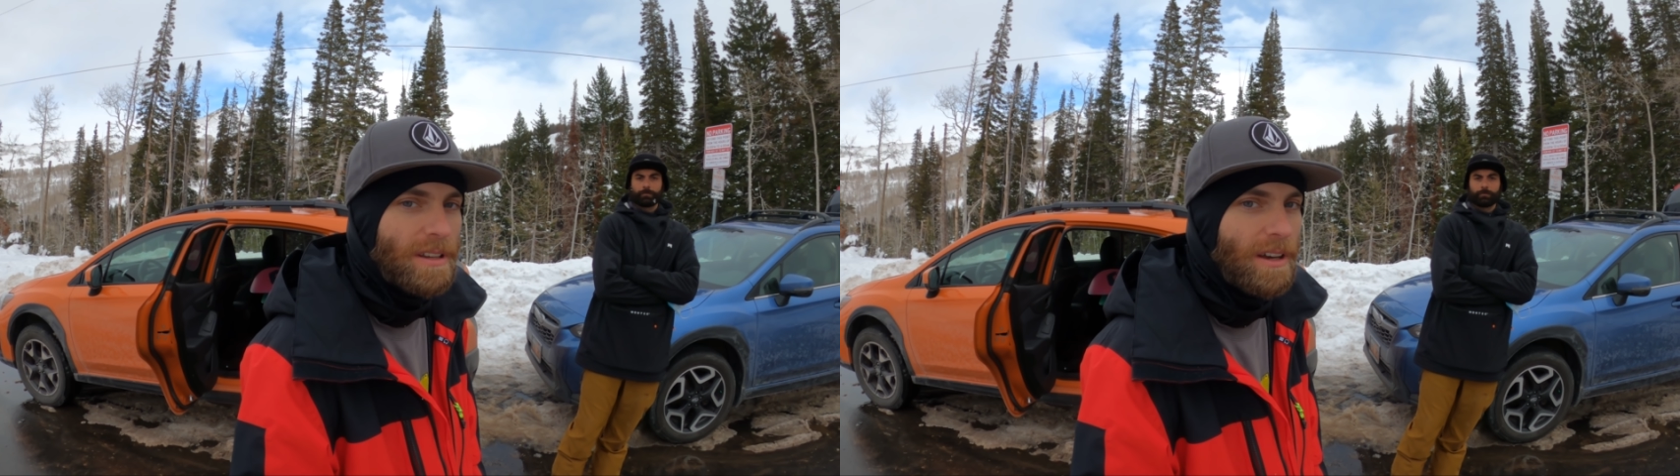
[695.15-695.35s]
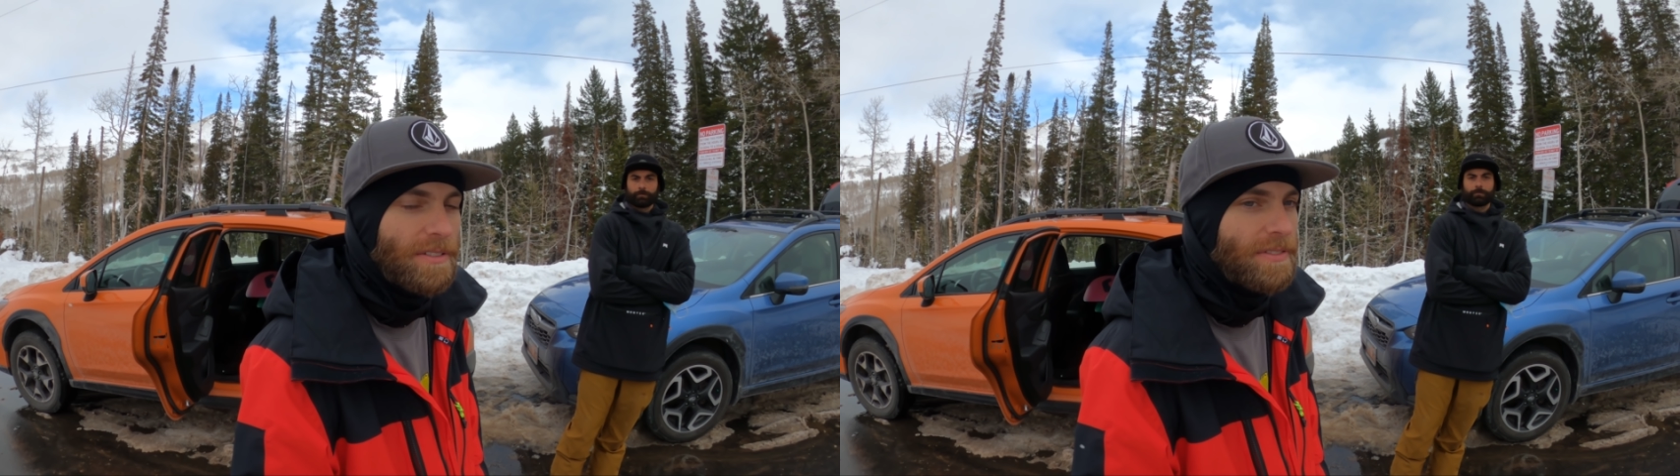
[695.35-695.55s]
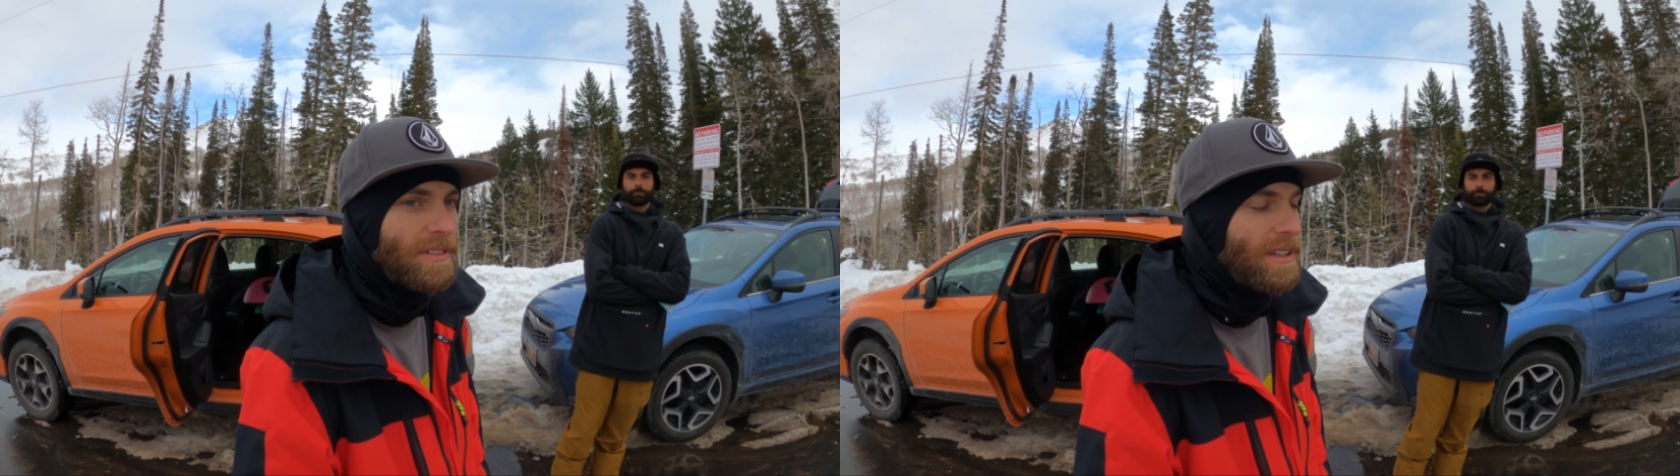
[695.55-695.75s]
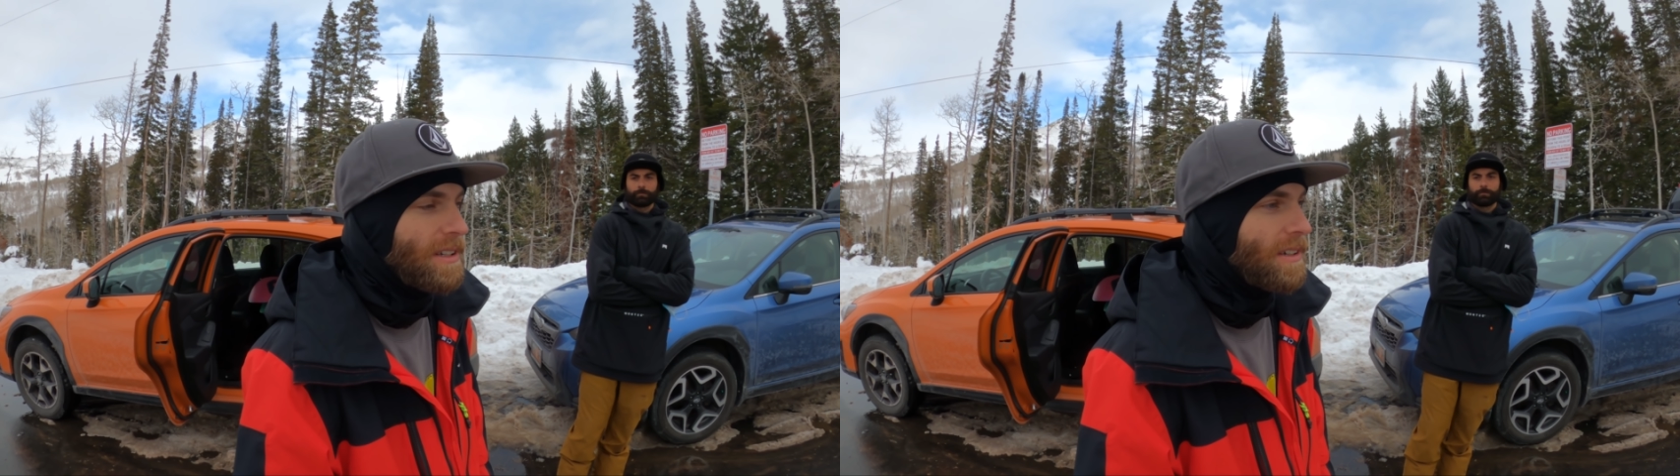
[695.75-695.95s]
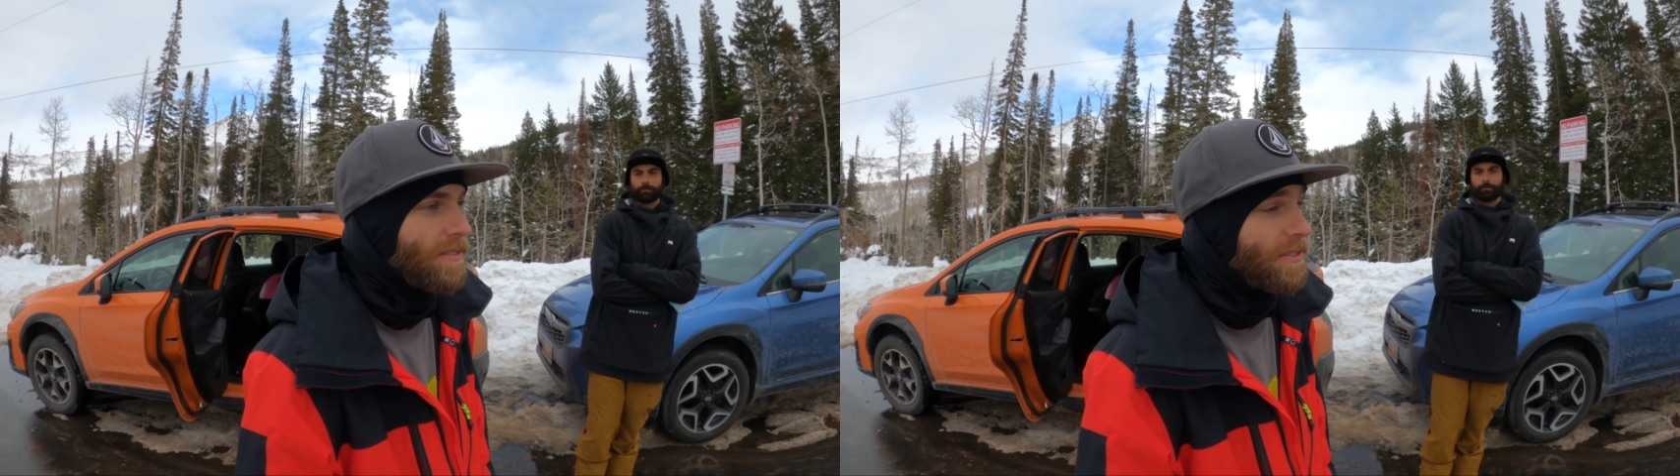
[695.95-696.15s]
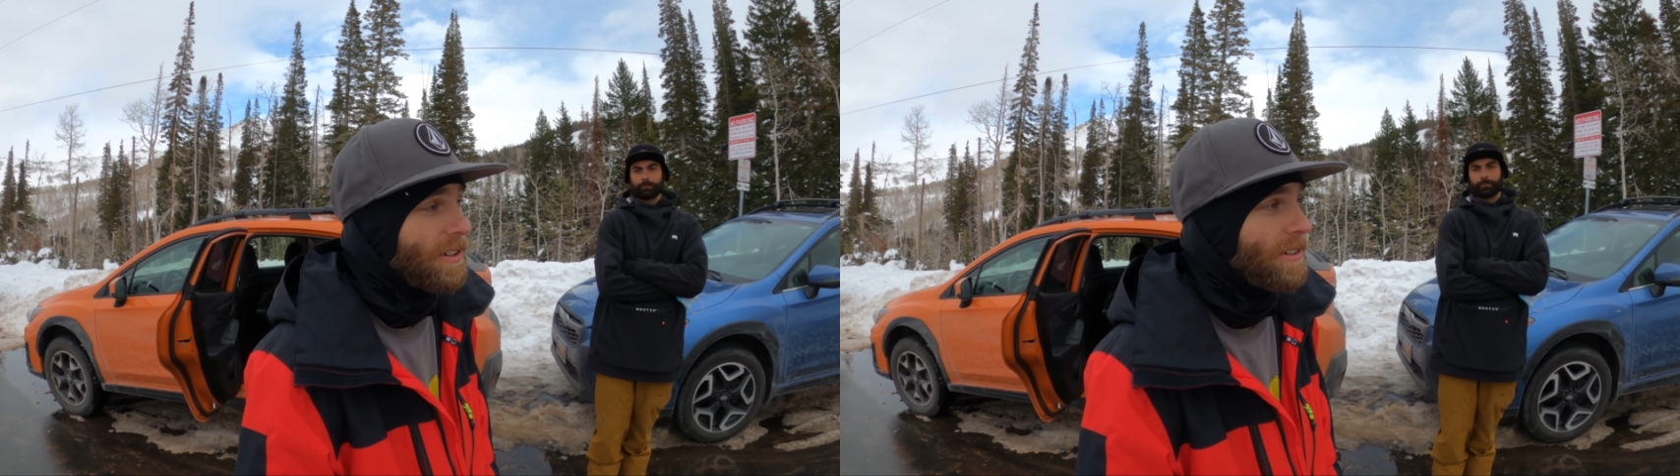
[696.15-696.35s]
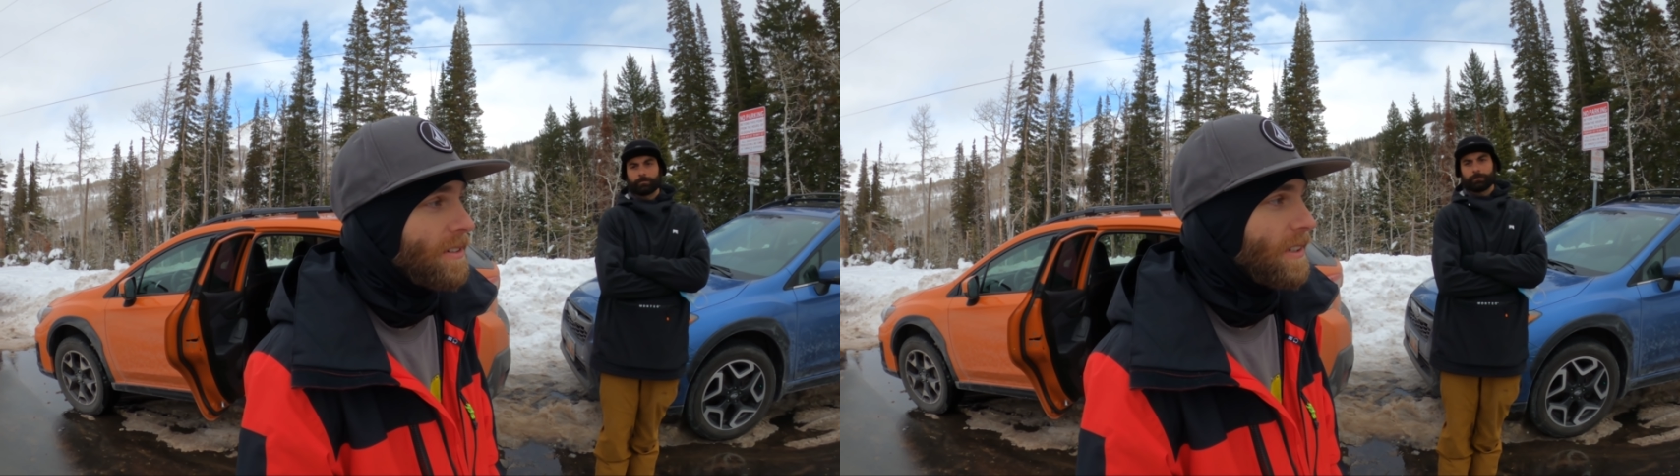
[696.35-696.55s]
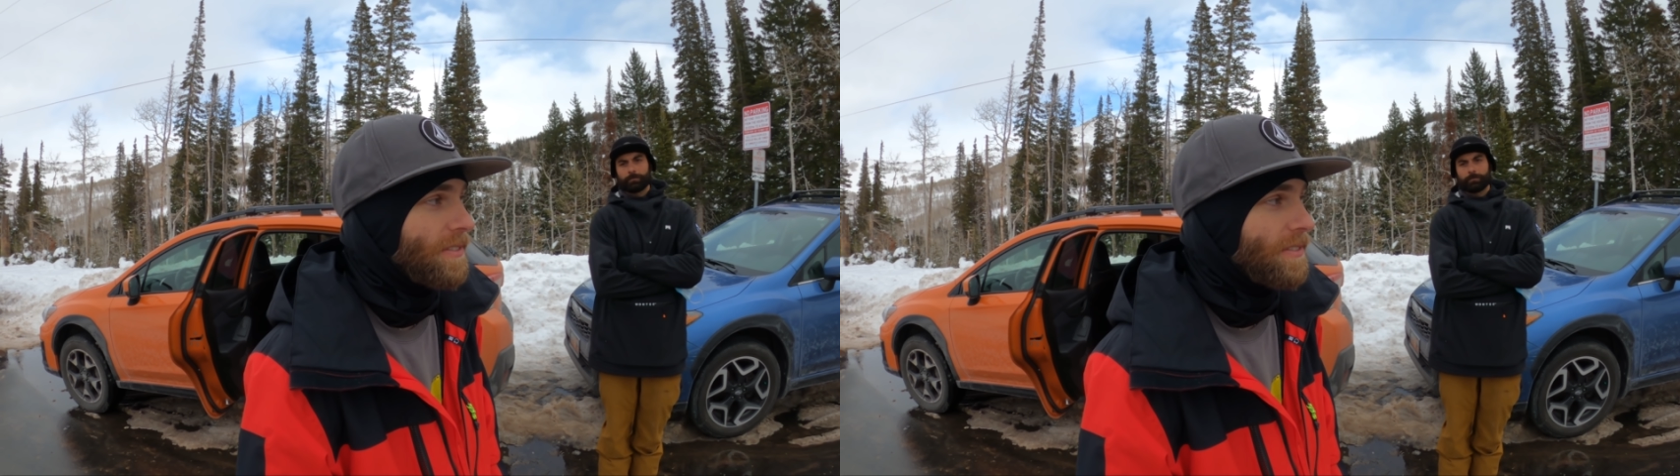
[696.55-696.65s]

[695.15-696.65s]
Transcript: and stuff for